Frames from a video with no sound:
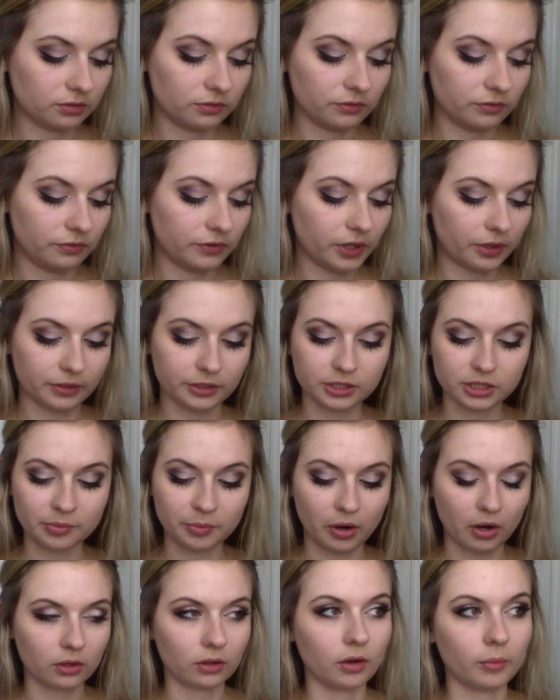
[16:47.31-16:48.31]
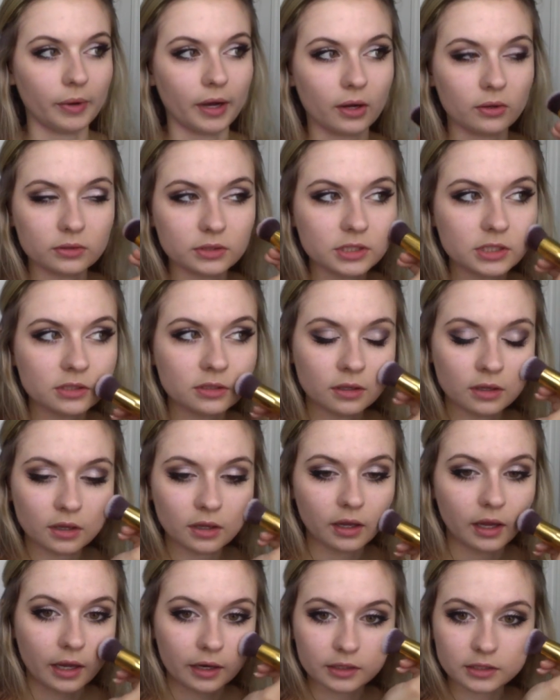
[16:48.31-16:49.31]
very small amounts
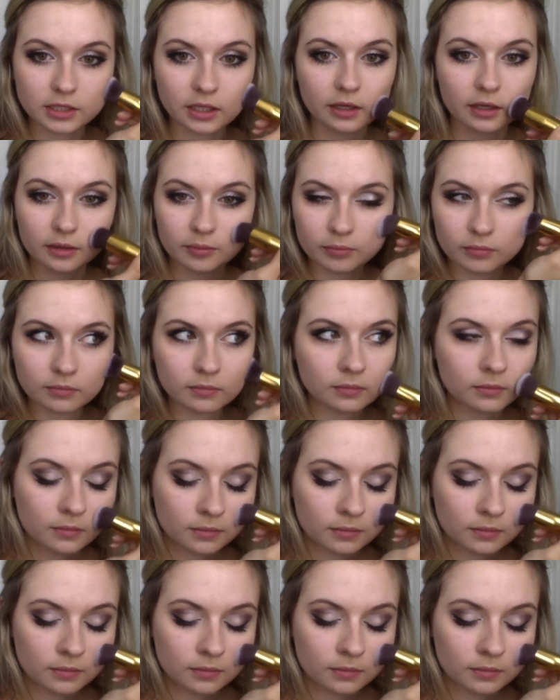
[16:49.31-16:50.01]
at a time.